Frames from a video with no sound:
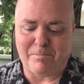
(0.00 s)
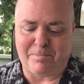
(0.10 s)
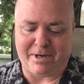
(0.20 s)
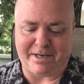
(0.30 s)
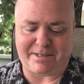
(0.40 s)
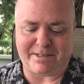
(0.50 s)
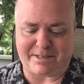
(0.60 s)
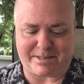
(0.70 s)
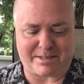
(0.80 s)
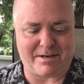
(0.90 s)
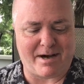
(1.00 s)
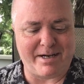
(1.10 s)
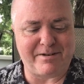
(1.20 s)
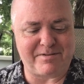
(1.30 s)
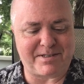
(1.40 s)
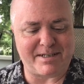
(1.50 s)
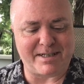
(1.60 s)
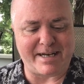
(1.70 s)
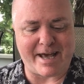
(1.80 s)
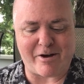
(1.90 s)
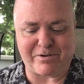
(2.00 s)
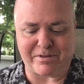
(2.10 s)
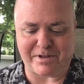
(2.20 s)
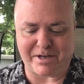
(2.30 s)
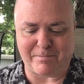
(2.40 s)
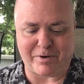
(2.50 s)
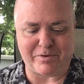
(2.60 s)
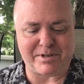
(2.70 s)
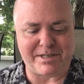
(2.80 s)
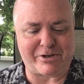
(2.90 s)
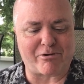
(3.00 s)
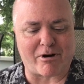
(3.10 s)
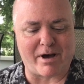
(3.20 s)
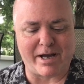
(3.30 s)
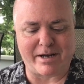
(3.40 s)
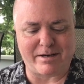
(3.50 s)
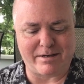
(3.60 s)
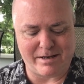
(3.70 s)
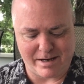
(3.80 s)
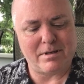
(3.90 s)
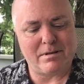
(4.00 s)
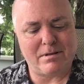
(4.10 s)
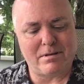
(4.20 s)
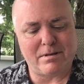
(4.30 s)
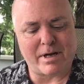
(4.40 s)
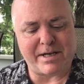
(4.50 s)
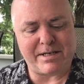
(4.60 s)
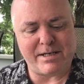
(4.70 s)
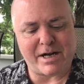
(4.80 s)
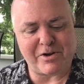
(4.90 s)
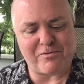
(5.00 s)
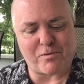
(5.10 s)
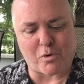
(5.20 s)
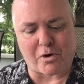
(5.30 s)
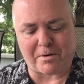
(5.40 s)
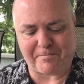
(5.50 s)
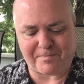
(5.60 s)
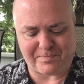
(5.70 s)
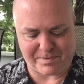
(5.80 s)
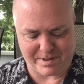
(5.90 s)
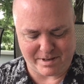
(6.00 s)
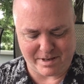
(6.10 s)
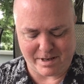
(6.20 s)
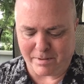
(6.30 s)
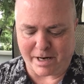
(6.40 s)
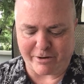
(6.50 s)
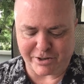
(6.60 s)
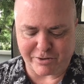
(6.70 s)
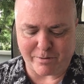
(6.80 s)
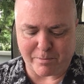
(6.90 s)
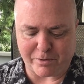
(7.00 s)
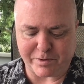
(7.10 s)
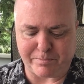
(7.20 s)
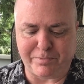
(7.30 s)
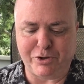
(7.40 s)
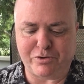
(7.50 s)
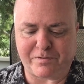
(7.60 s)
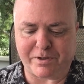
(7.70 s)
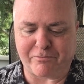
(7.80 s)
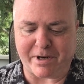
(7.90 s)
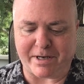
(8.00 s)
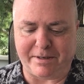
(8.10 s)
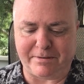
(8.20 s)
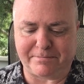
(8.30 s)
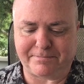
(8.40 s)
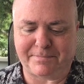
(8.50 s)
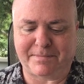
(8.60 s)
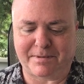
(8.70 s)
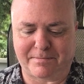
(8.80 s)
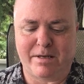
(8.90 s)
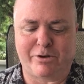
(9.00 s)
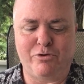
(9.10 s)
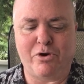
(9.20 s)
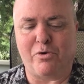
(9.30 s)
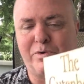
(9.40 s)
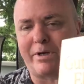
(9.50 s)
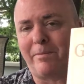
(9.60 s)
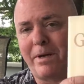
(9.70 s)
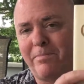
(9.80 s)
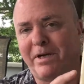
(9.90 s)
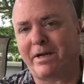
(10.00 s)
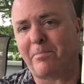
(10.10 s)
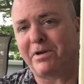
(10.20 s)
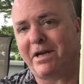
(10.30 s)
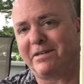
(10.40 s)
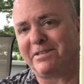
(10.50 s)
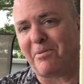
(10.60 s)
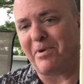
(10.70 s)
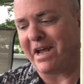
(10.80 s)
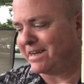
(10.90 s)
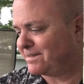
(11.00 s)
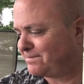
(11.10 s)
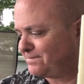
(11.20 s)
But it's kind of silly now to think about decrying in 1994. But I just remember it was beautifully written. Who knows? I might pick it up again someday.